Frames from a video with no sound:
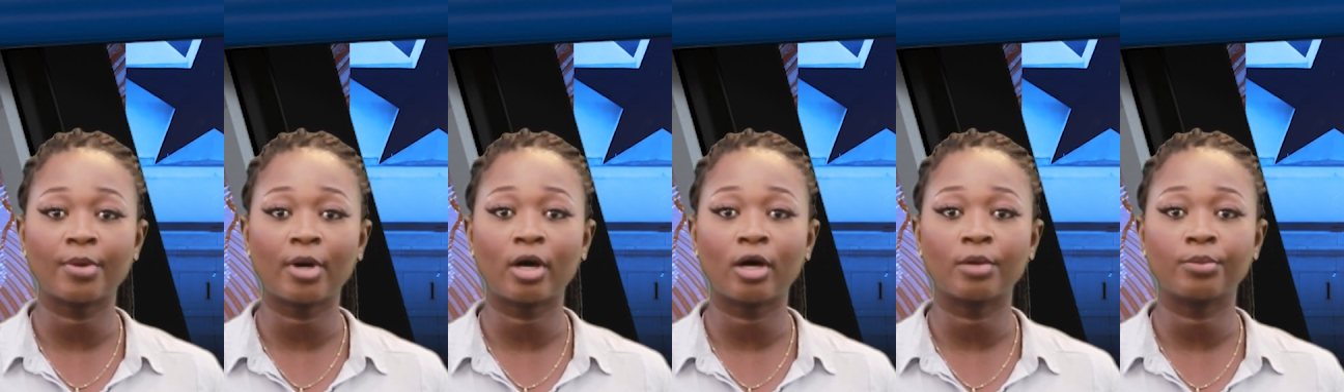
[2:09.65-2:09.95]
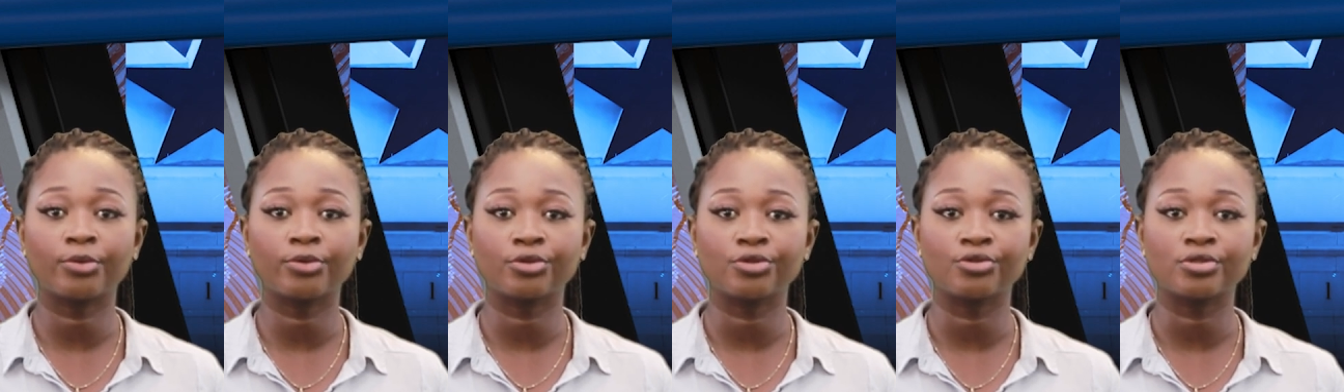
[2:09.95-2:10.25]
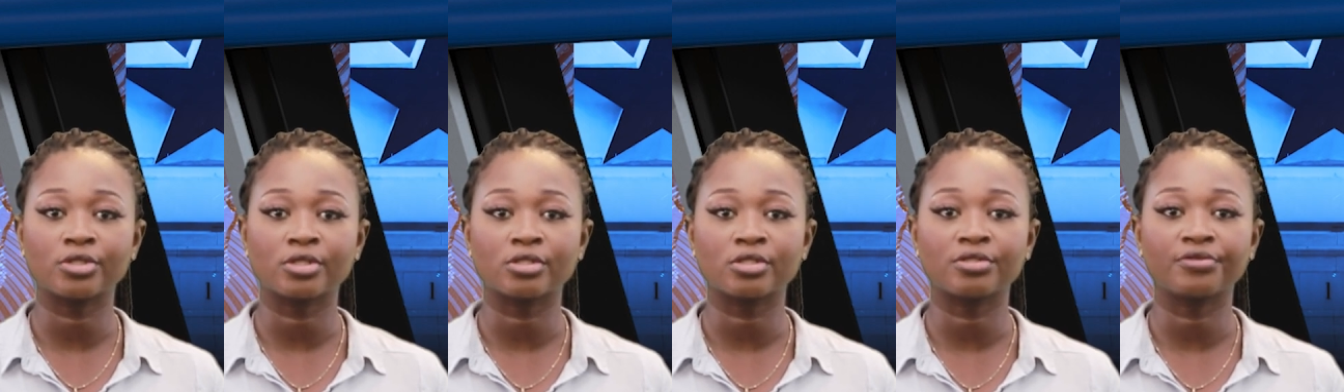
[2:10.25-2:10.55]
power
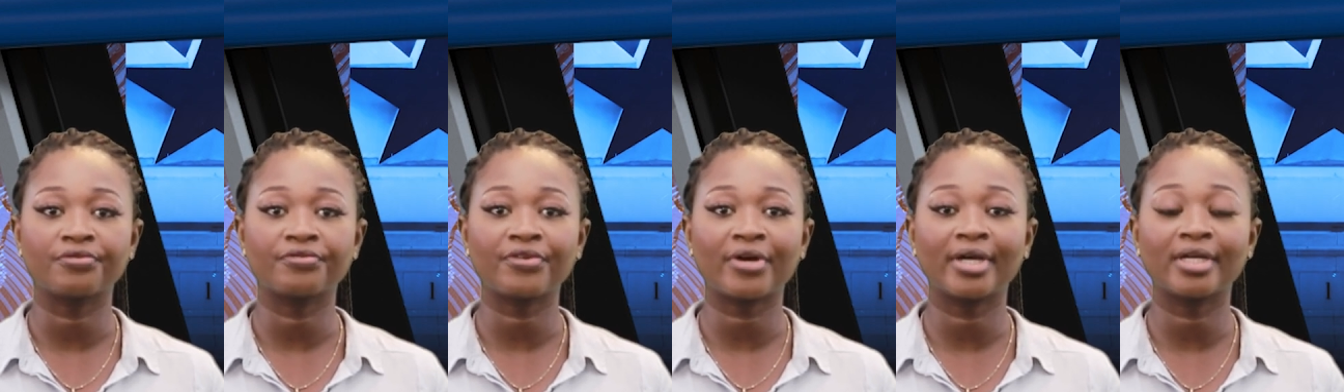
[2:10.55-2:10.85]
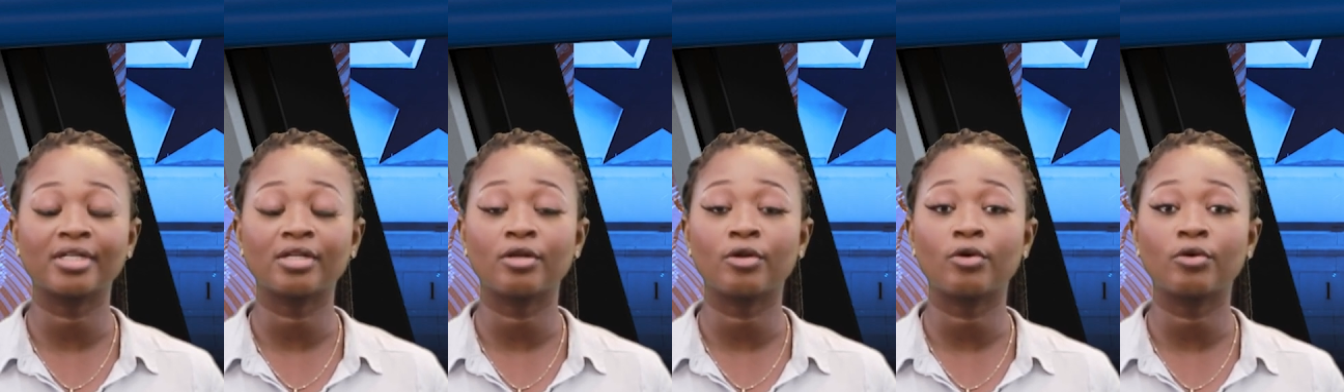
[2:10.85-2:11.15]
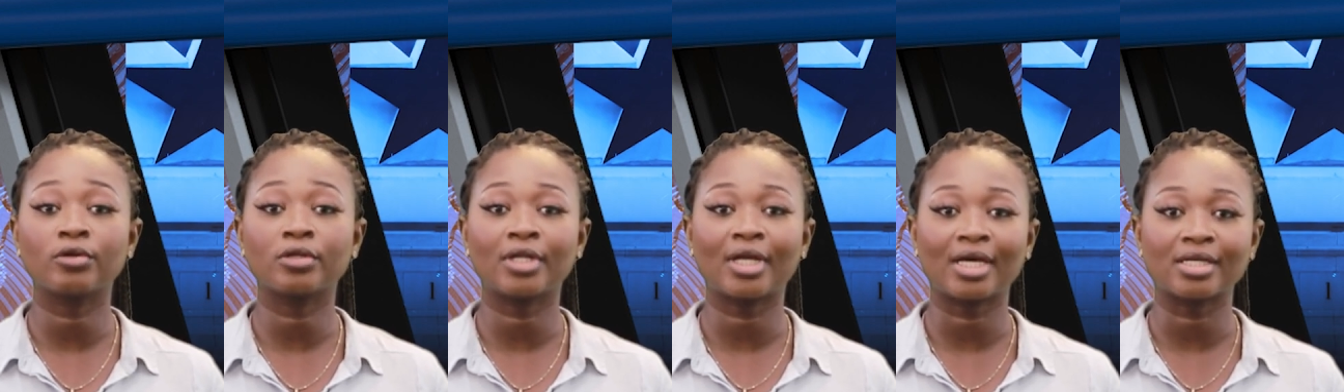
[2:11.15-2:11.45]
producers to find
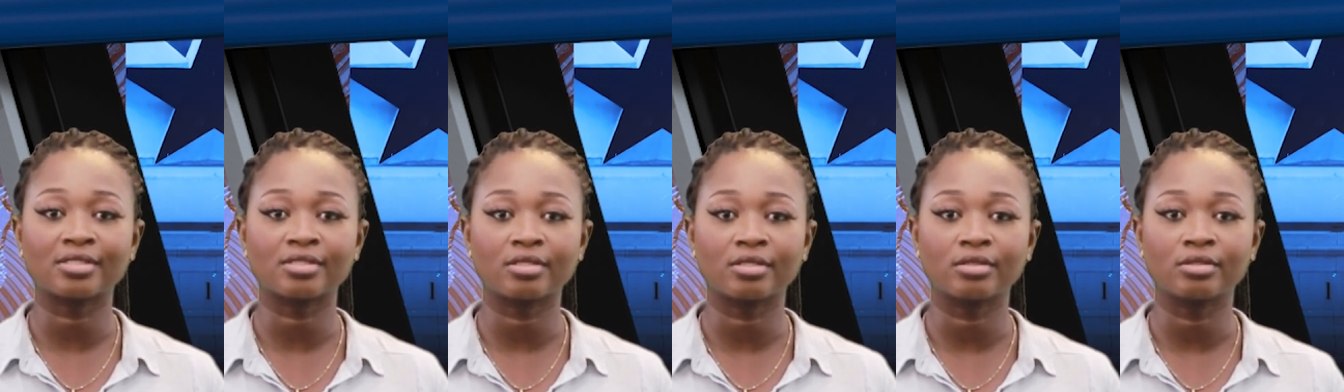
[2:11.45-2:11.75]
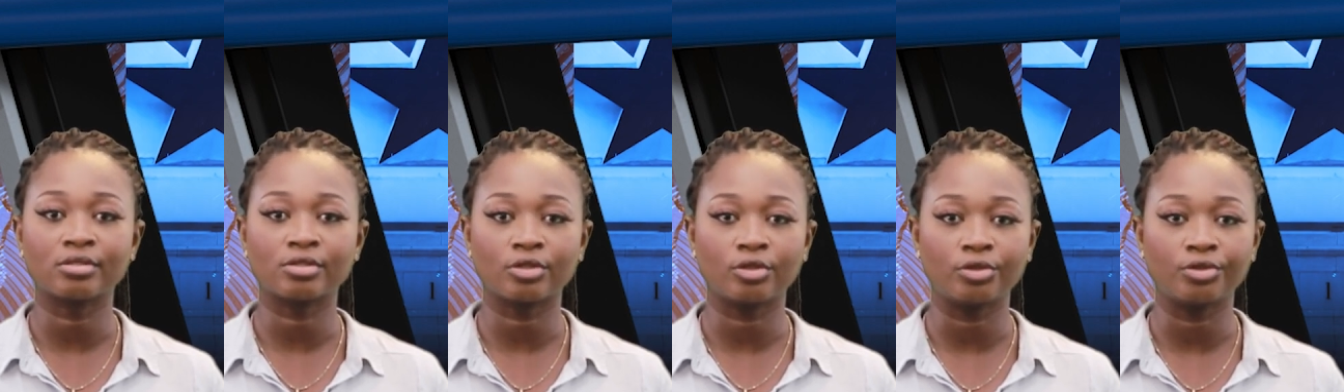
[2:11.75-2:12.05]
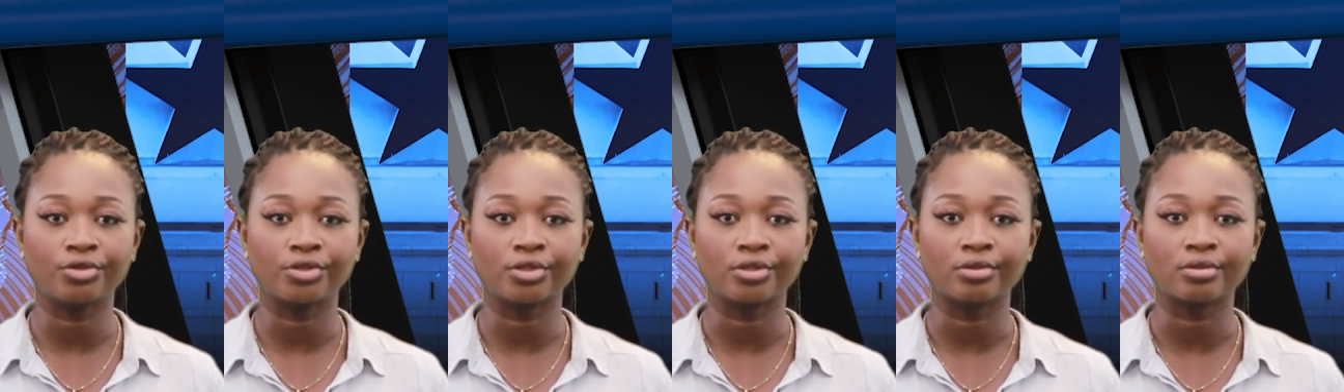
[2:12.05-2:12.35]
long-lasting
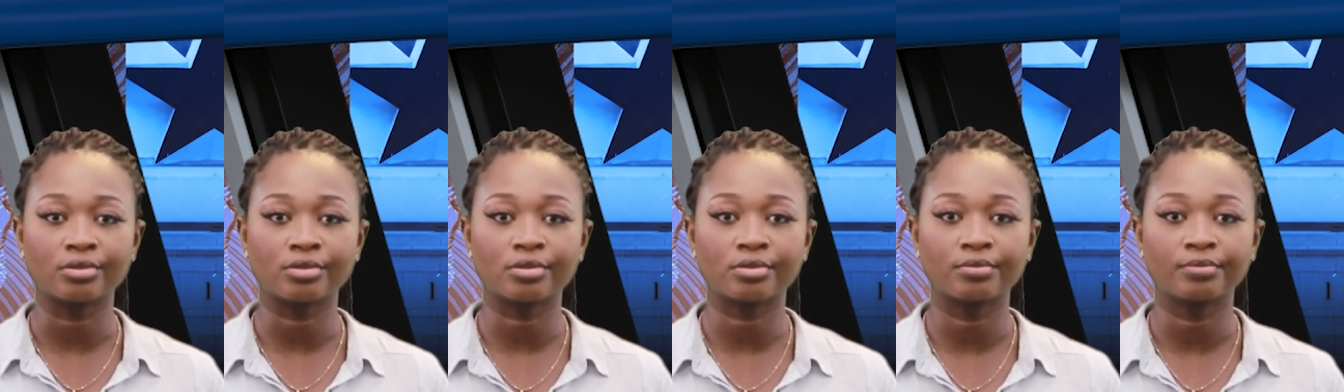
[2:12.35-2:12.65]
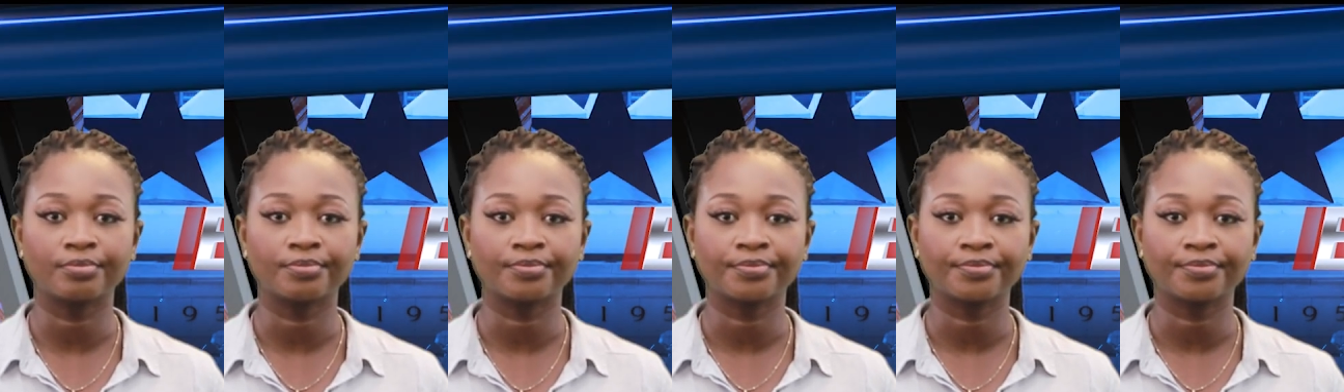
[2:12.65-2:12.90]
solutions.